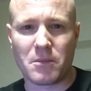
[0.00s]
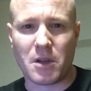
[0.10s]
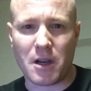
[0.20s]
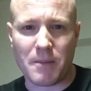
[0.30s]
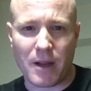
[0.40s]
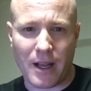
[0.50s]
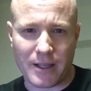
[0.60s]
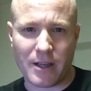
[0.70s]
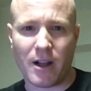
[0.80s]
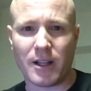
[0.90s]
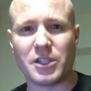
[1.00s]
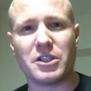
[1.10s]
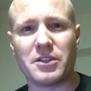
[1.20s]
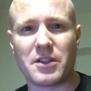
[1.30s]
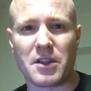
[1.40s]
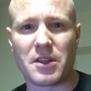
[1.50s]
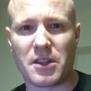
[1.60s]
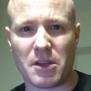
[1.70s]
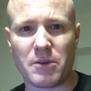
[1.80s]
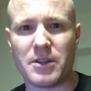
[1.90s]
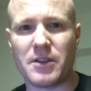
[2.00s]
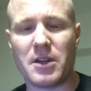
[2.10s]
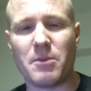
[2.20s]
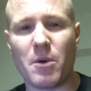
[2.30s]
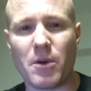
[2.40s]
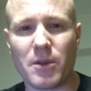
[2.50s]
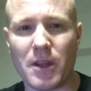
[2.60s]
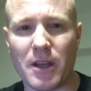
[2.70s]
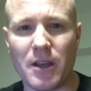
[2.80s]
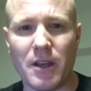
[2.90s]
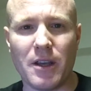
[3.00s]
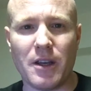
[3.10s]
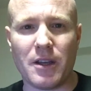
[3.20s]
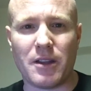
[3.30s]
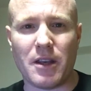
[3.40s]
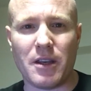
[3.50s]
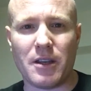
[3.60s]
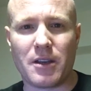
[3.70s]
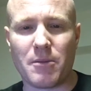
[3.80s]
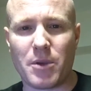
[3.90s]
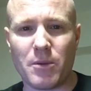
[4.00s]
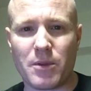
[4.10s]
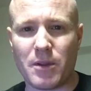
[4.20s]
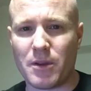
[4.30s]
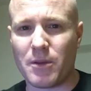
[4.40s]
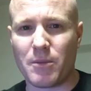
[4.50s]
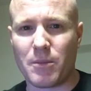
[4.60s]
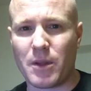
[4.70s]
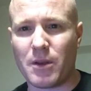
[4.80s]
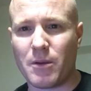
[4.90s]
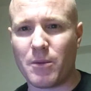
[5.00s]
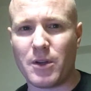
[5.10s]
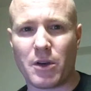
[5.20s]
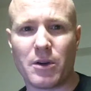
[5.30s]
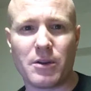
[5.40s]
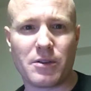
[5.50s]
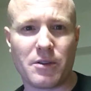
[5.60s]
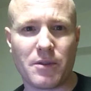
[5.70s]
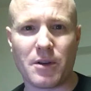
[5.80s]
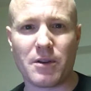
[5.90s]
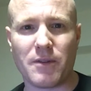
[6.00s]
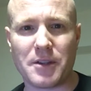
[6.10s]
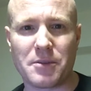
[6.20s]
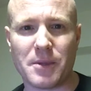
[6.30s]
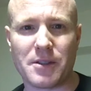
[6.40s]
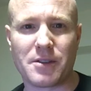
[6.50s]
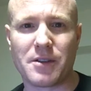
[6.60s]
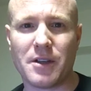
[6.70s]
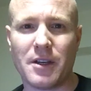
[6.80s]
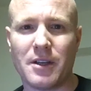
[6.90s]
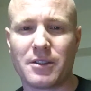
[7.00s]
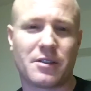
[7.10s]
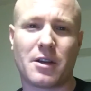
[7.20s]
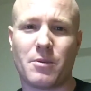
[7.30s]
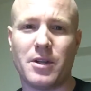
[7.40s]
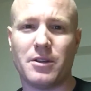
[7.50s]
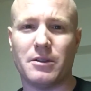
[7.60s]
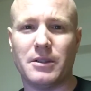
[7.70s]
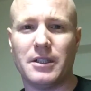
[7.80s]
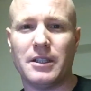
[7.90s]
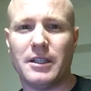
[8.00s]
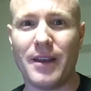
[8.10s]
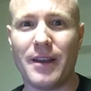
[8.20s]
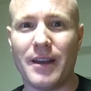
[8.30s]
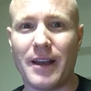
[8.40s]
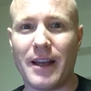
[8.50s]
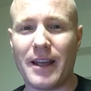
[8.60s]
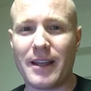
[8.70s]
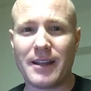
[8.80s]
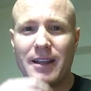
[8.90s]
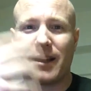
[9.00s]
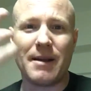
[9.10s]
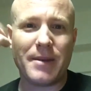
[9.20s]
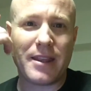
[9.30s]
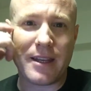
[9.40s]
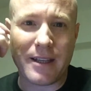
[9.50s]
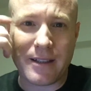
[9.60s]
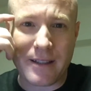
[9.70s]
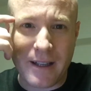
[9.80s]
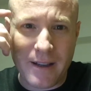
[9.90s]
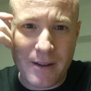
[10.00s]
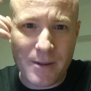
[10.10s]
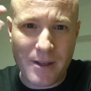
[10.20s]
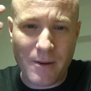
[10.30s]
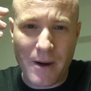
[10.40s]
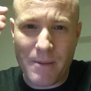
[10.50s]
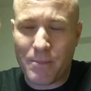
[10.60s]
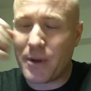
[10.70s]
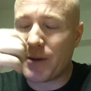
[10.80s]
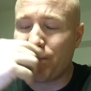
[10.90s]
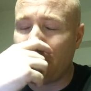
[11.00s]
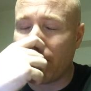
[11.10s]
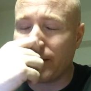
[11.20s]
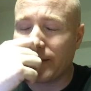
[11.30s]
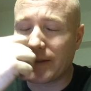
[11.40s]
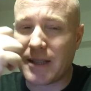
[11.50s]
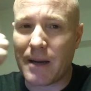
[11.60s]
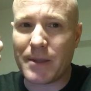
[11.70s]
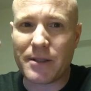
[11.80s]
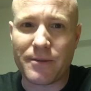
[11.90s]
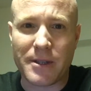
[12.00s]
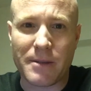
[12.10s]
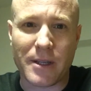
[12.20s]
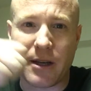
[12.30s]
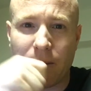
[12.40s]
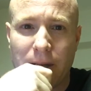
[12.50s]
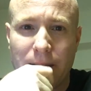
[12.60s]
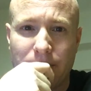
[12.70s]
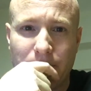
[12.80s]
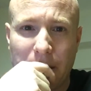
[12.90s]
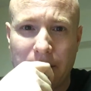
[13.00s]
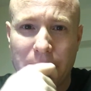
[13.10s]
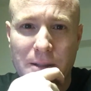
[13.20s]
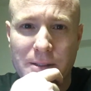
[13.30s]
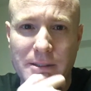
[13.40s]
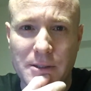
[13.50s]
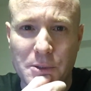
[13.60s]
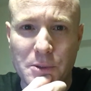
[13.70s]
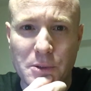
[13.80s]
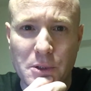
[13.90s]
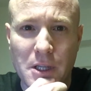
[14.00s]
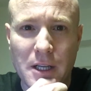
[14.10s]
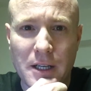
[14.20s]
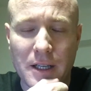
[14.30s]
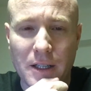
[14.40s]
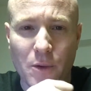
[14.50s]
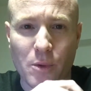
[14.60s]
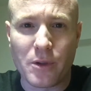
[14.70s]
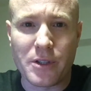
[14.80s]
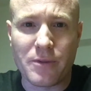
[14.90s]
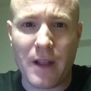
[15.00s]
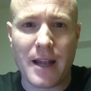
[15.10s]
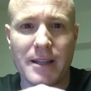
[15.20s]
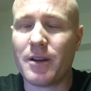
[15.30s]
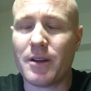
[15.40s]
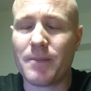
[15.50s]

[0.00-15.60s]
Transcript: talk about ideologies and theories anymore. They compute the returns of their investments just like we do. And it got me thinking, there was a great book by Thomas Friedman I read back when I was in school, The World is Flat.